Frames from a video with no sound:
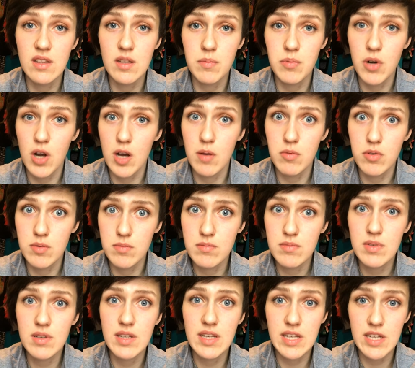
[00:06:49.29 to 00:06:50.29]
the
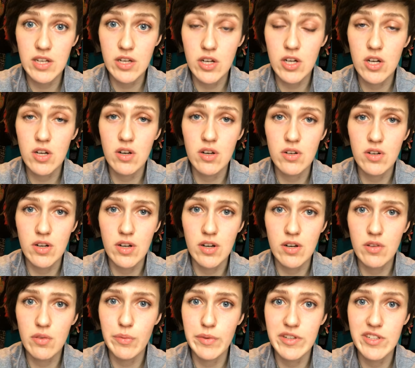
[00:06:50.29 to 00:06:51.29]
problem here on
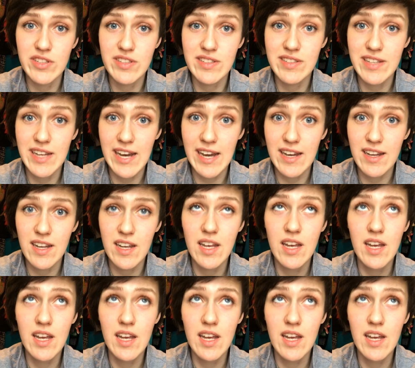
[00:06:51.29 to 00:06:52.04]
earth which is that